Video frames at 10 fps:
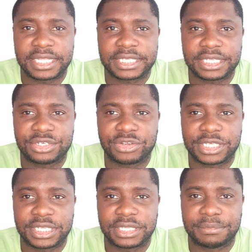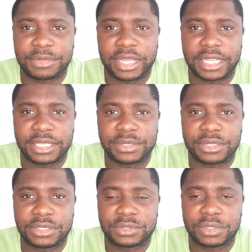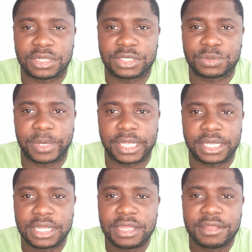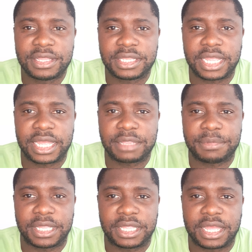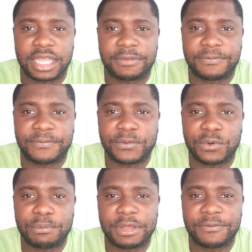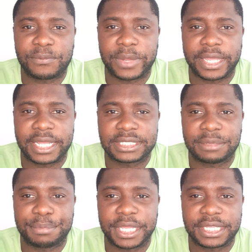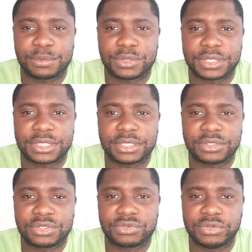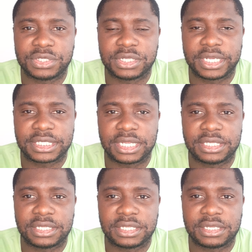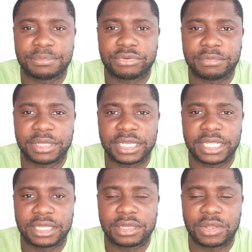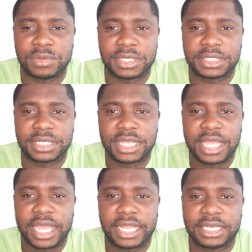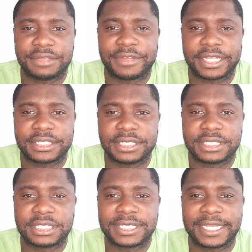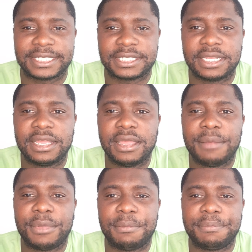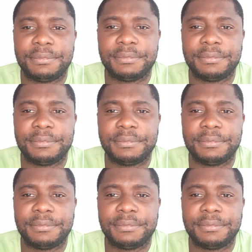its interest in buying Newcastle last week. There had been a 4-month wait as the bid was scrutinised under the Premier League owners and directors test. But